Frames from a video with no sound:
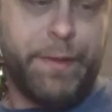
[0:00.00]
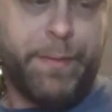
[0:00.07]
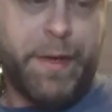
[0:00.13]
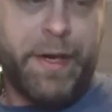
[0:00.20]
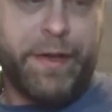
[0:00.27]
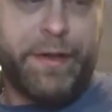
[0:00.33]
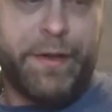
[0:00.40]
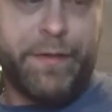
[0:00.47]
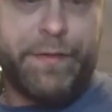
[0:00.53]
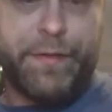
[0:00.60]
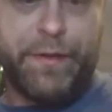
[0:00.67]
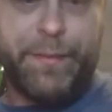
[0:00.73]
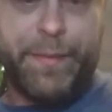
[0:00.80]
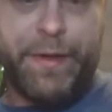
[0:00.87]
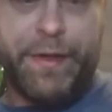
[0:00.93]
back here
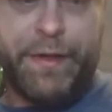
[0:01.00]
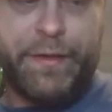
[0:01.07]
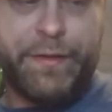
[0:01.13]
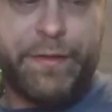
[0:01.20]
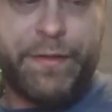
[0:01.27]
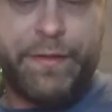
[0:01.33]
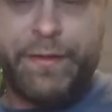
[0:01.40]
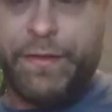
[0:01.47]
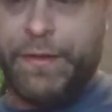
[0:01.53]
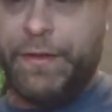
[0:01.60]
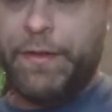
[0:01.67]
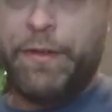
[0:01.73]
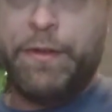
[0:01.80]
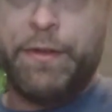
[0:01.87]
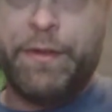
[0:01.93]
for a minute.
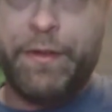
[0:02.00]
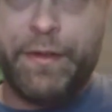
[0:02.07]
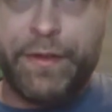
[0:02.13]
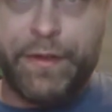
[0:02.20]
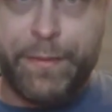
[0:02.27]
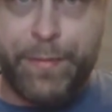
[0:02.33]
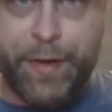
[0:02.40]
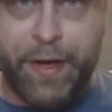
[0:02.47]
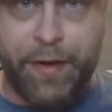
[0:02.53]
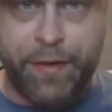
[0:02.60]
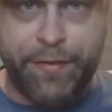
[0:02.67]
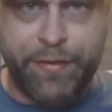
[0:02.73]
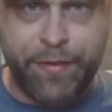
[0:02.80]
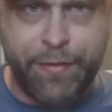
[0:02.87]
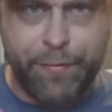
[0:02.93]

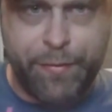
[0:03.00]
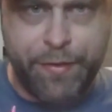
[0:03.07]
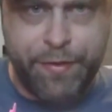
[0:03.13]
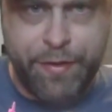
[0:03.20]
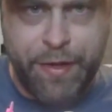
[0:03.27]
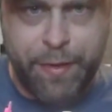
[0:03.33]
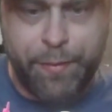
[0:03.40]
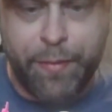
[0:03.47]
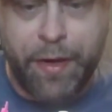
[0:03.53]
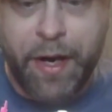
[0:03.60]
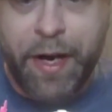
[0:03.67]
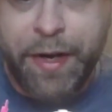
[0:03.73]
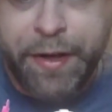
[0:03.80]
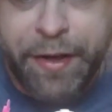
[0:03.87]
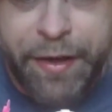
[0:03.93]
Comparison with
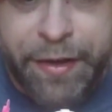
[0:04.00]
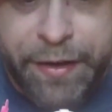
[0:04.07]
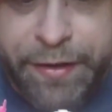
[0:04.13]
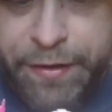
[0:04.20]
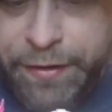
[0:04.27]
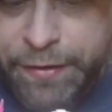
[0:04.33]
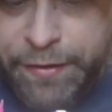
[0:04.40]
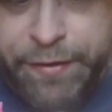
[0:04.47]
Nimrod here.